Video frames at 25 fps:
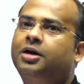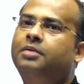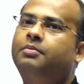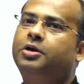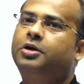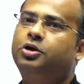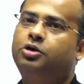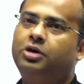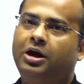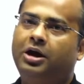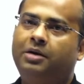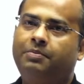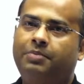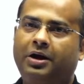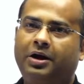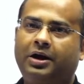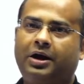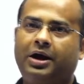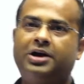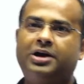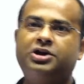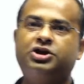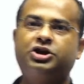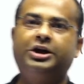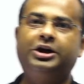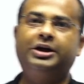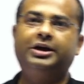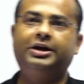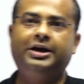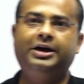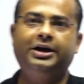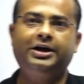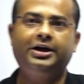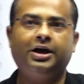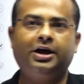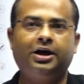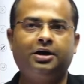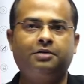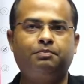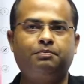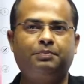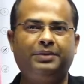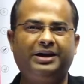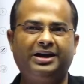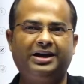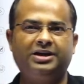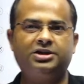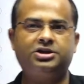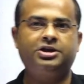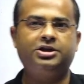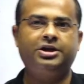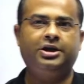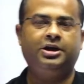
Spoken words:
Mridula Prakash, she did her PhD